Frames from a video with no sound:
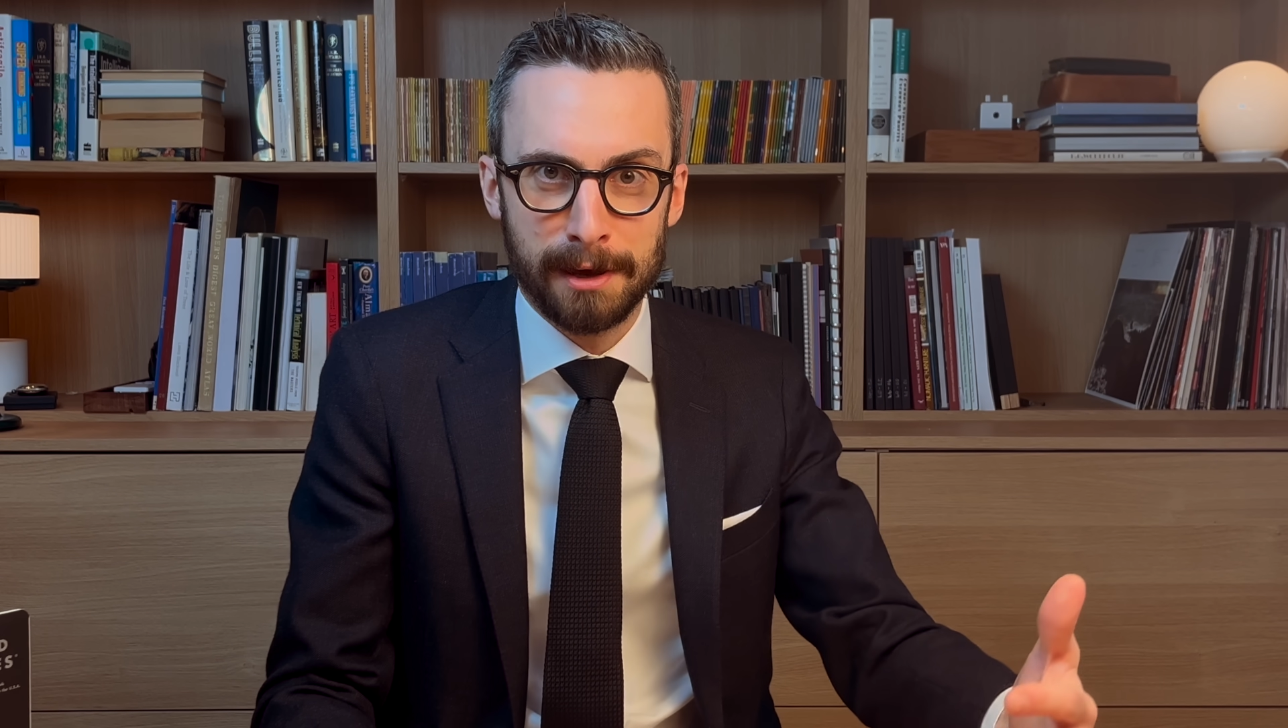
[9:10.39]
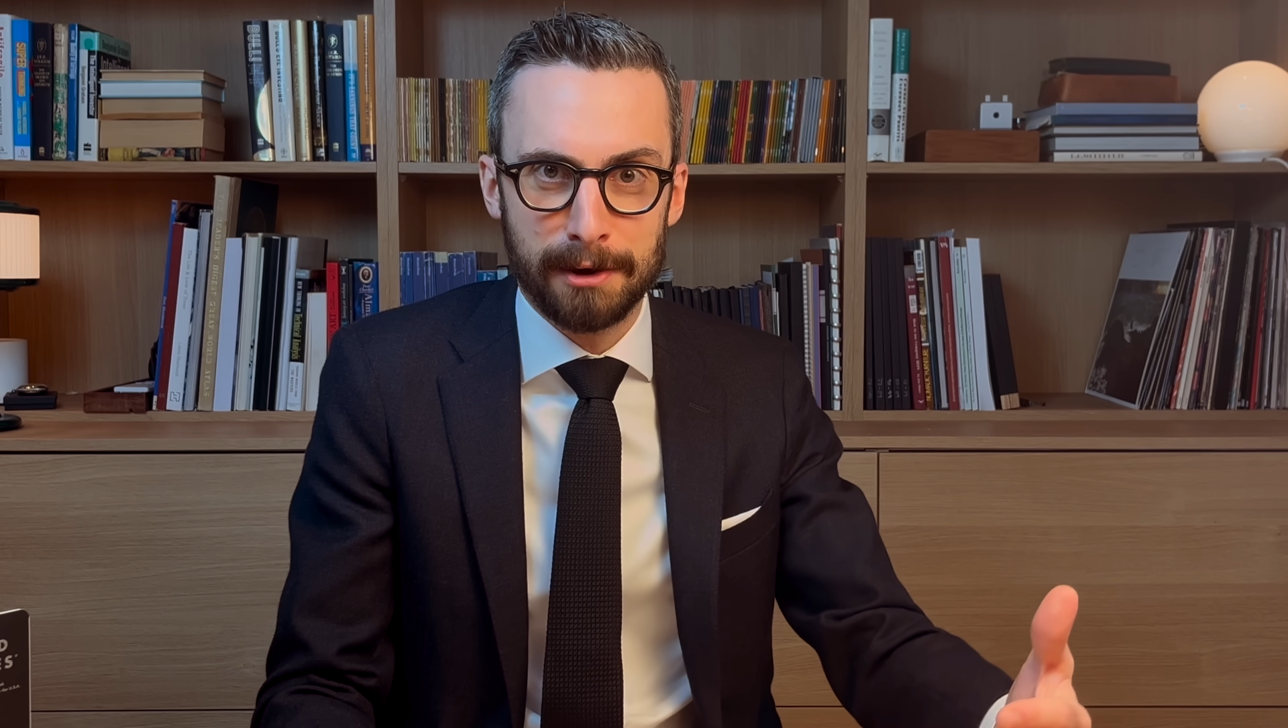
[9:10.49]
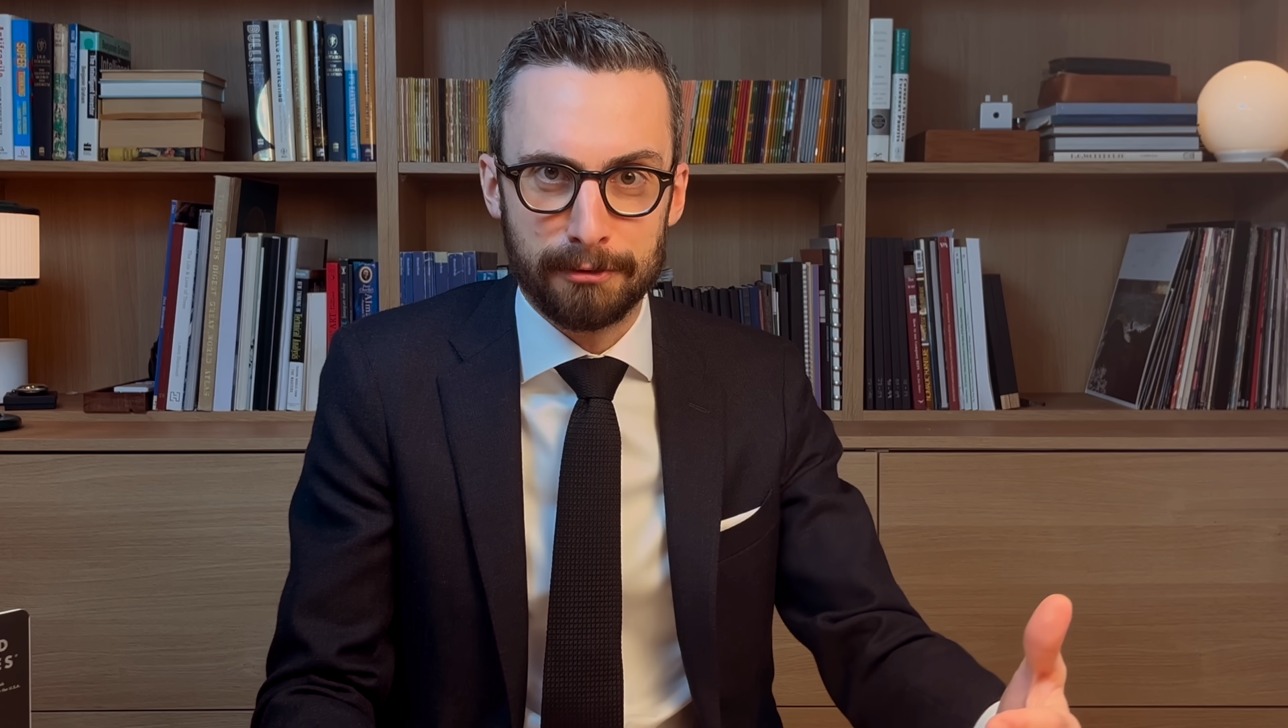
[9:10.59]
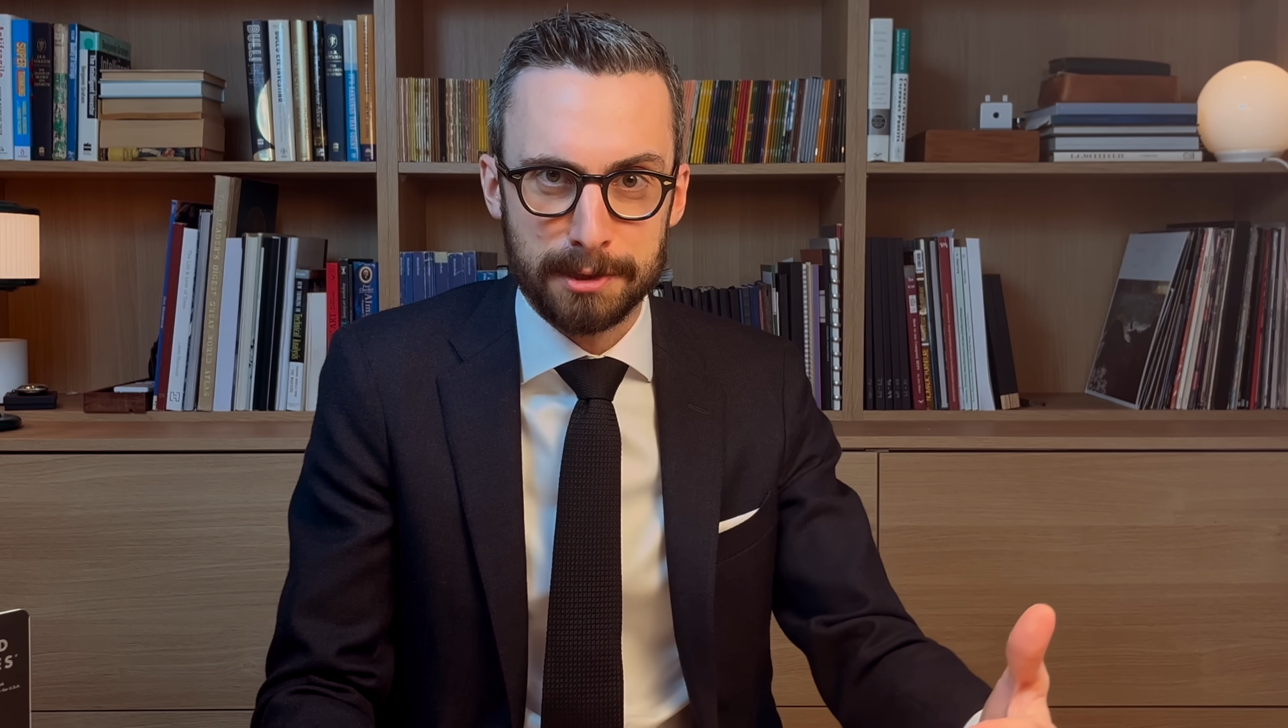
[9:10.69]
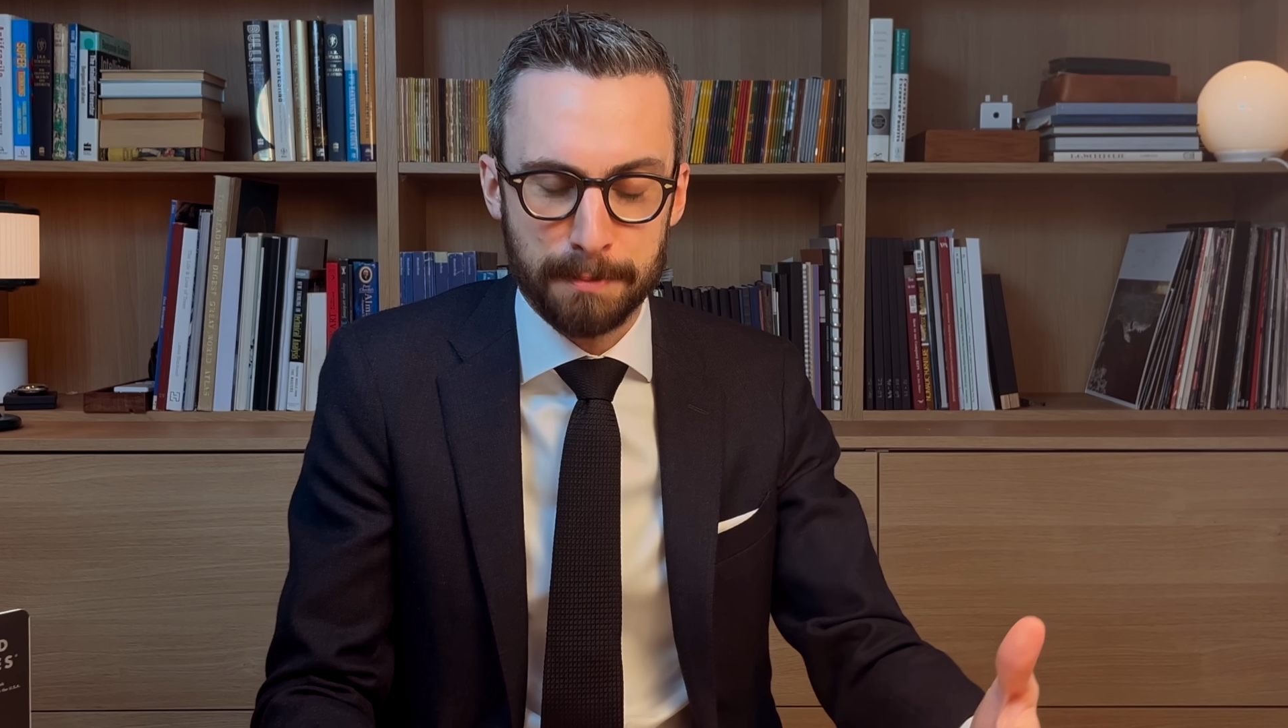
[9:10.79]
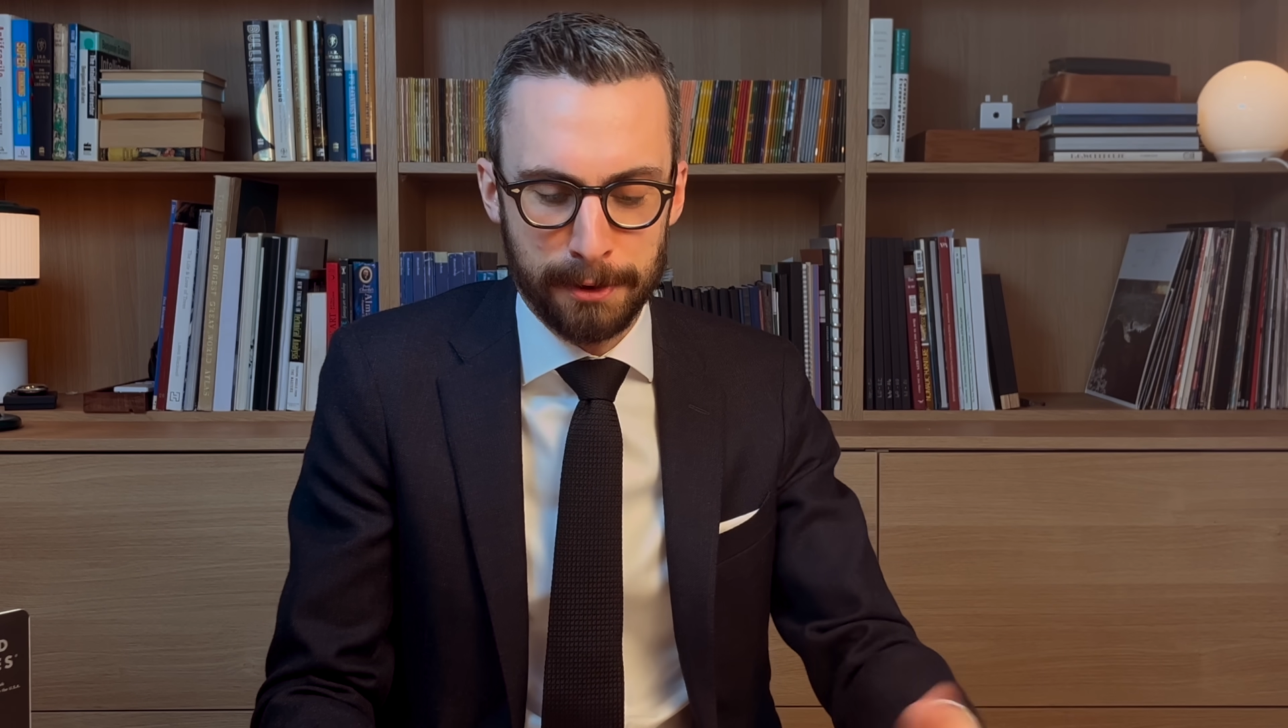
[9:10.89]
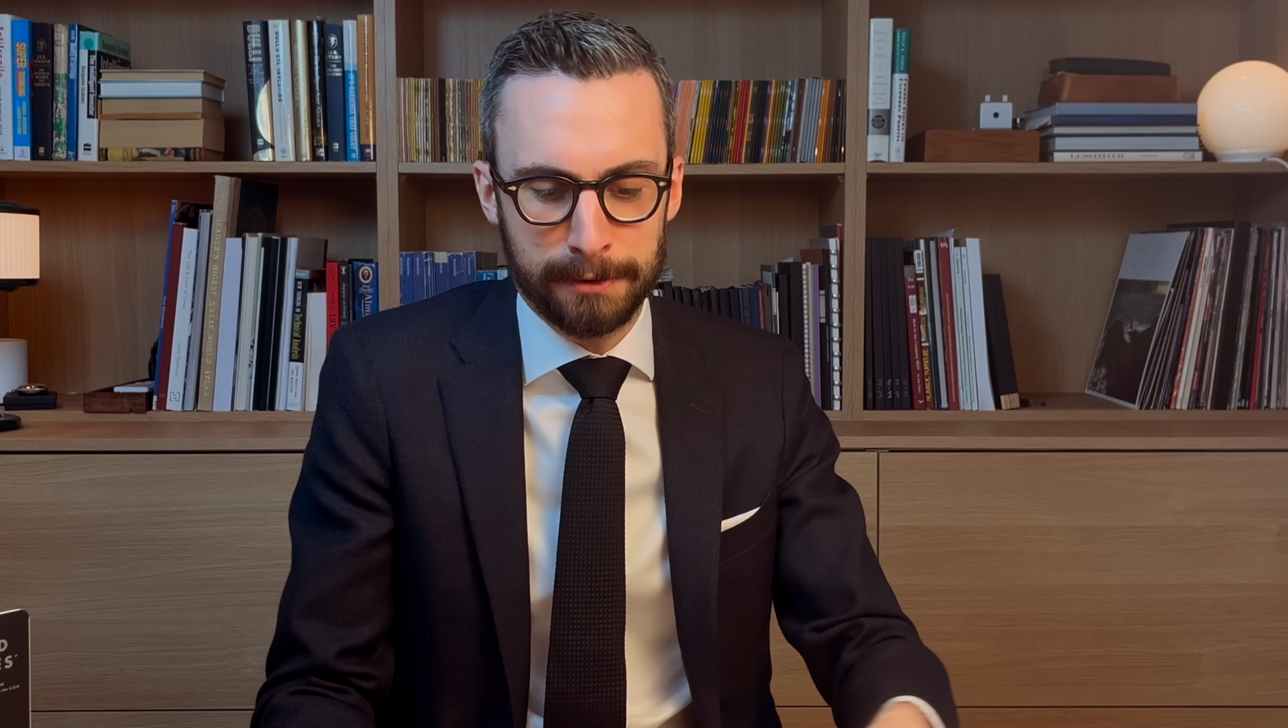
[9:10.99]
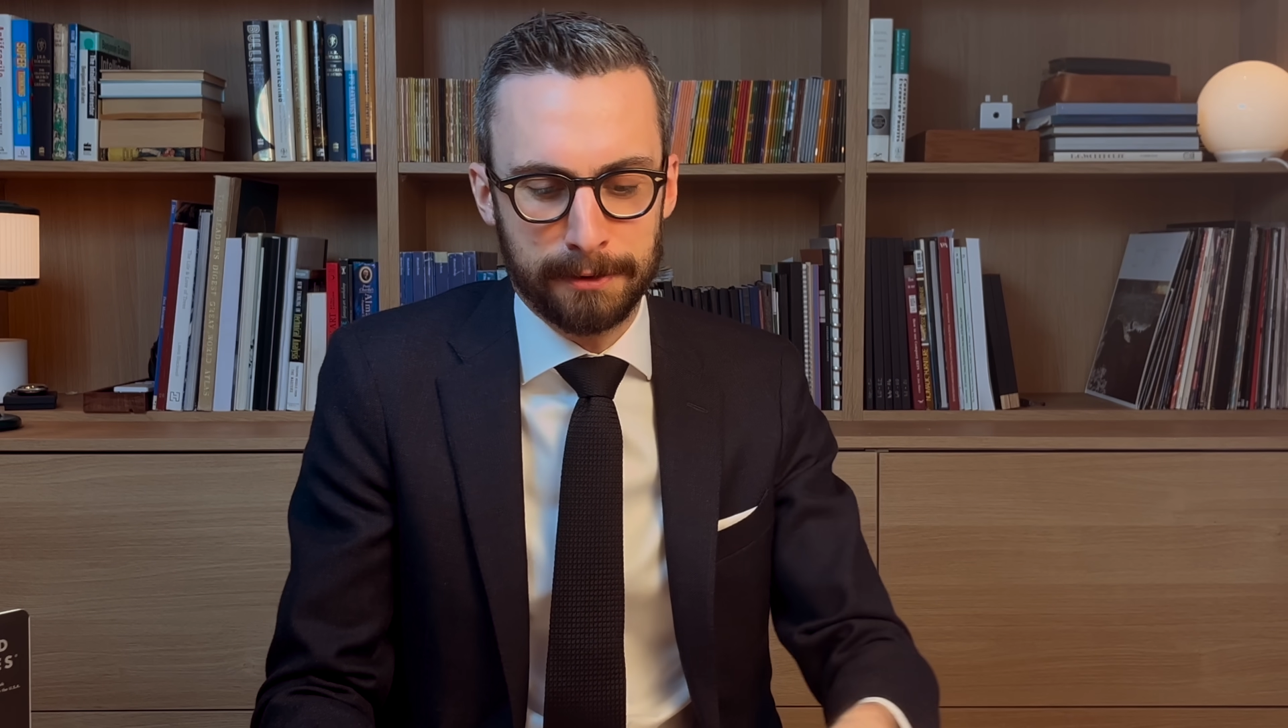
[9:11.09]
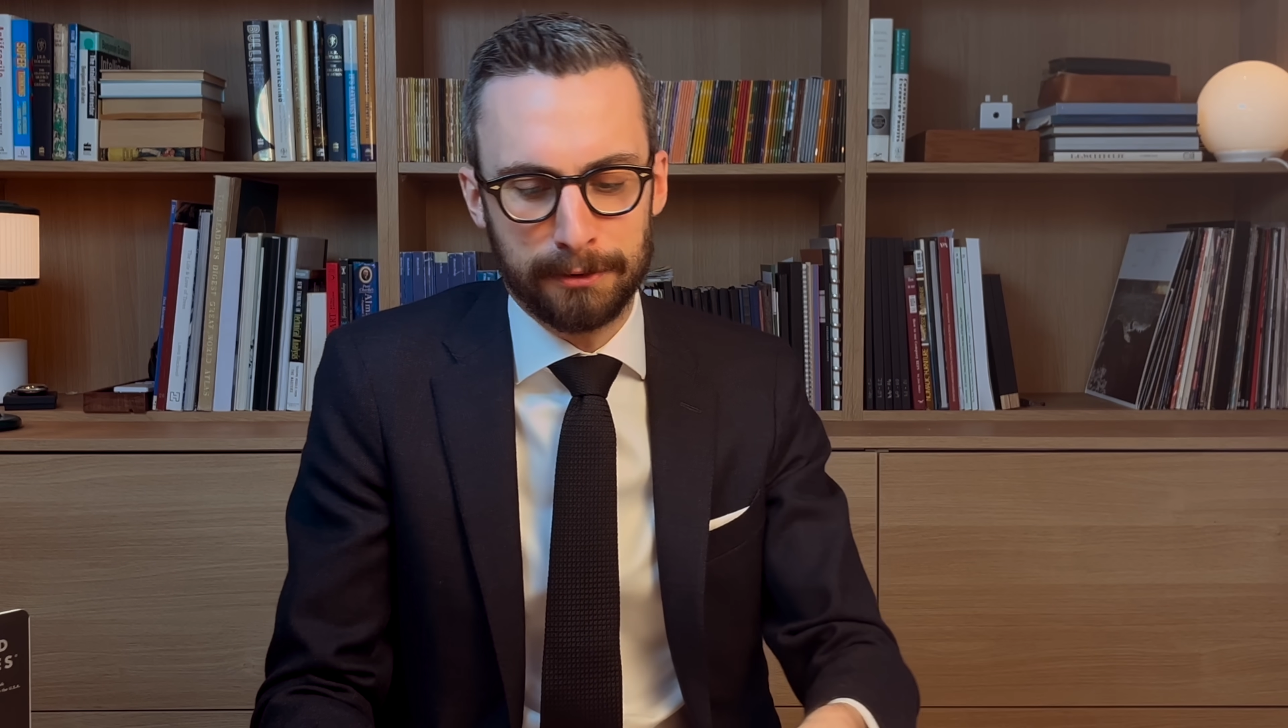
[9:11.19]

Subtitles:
responded